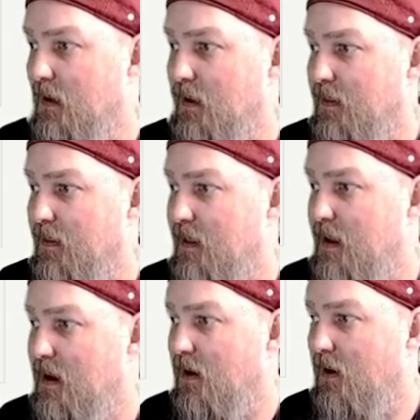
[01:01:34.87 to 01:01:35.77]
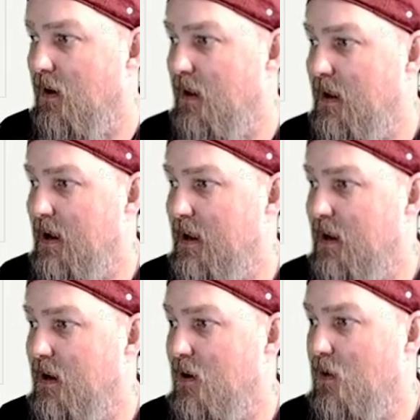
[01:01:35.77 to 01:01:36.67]
There you
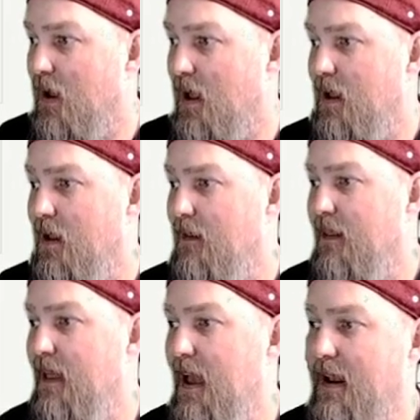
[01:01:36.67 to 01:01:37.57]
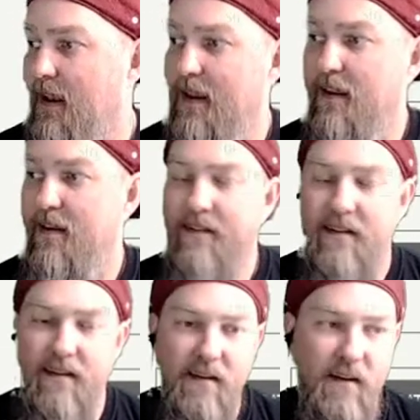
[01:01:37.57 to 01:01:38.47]
go. That is
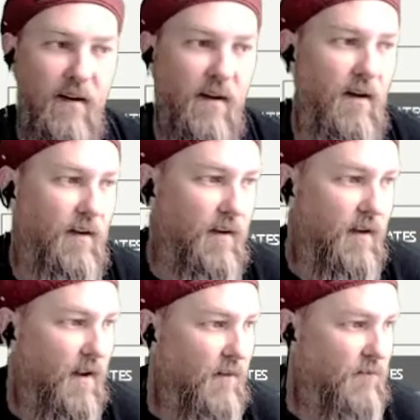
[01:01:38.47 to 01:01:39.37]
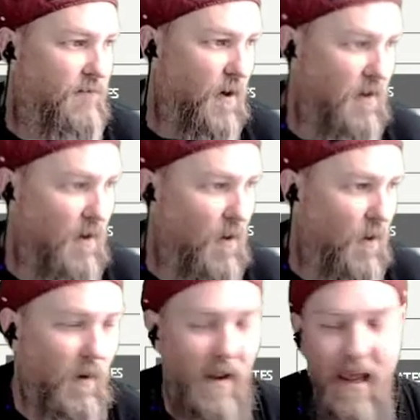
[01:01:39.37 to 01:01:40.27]

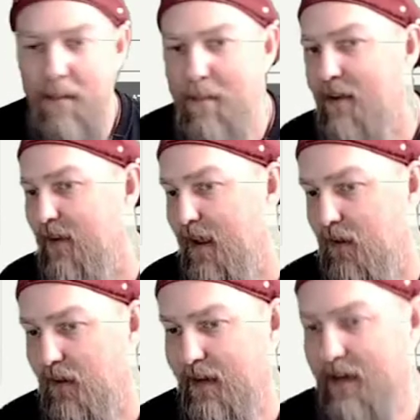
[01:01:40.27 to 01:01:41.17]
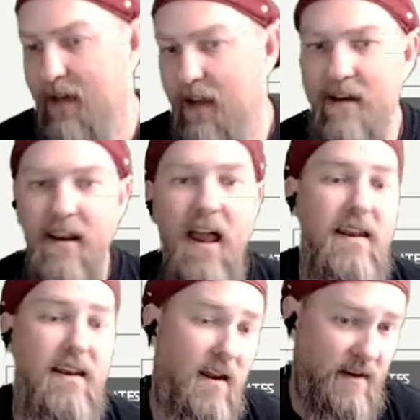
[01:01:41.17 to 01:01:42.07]
Footlol Epic Fail League,
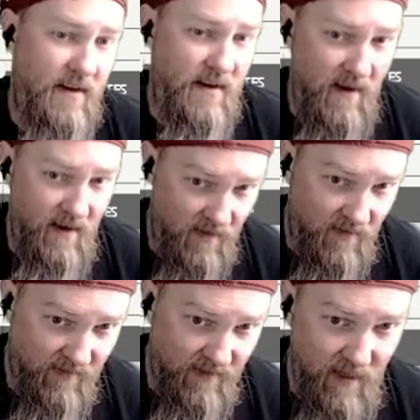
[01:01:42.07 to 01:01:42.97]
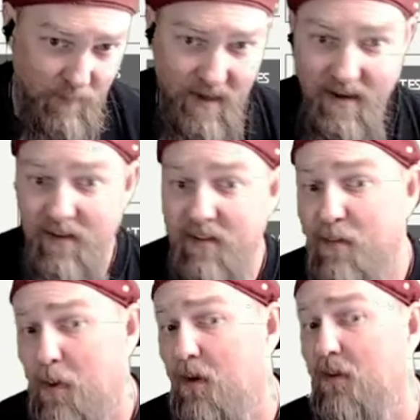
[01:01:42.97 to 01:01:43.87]
$9.99 on Steam, and
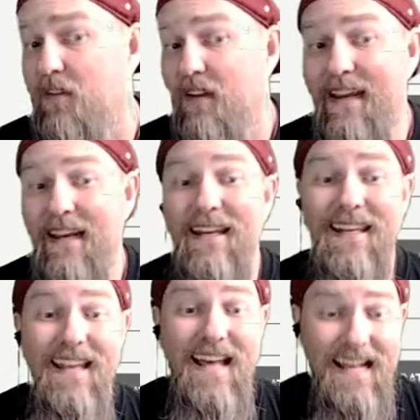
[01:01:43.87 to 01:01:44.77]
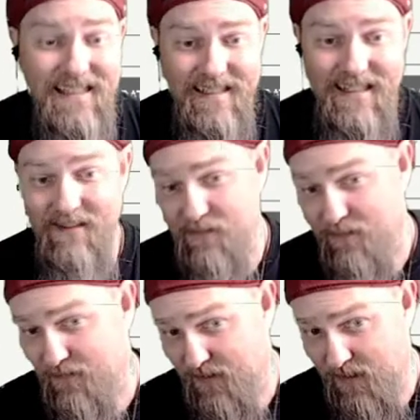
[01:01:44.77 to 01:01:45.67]
supposedly lots of
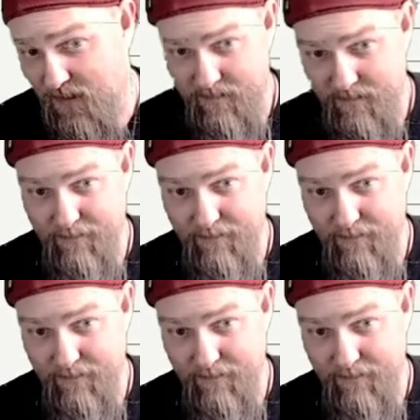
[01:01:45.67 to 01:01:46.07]
fun.